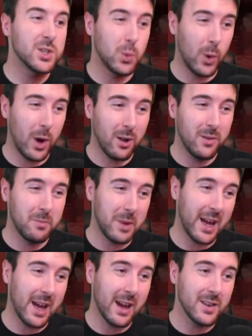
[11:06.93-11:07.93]
12
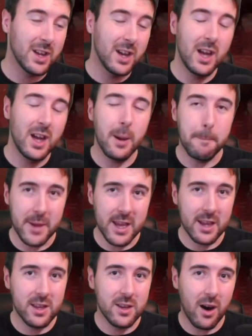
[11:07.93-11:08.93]
players,
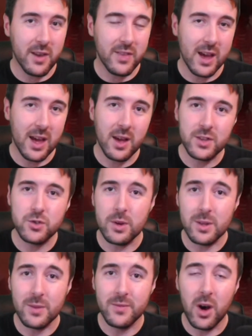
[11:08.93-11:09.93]
big guy there at
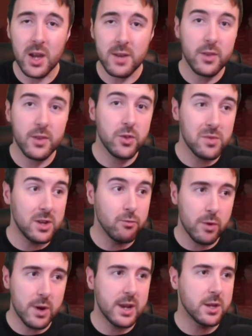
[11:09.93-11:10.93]
strength 5, 3
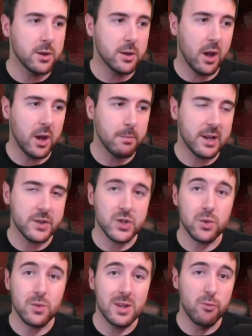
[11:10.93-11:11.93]
really good
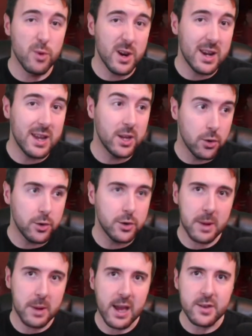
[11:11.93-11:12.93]
linebackers, 3 really
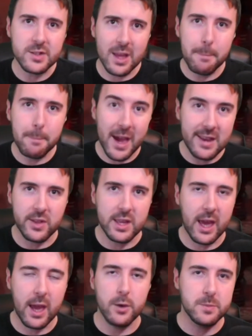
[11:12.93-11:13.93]
good players. They're better
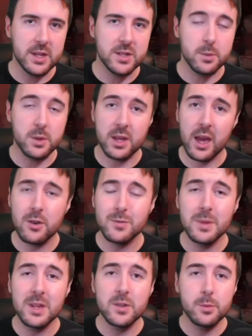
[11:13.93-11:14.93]
than Chaos Beastmen, and
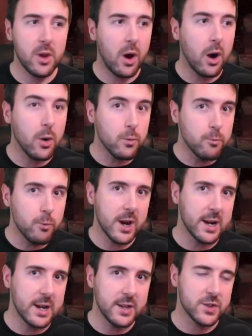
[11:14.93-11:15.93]
Chaos Beastmen are
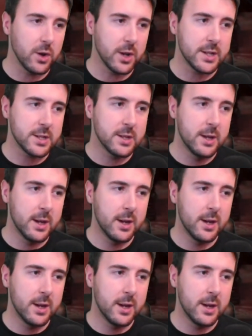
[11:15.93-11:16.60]
really solid.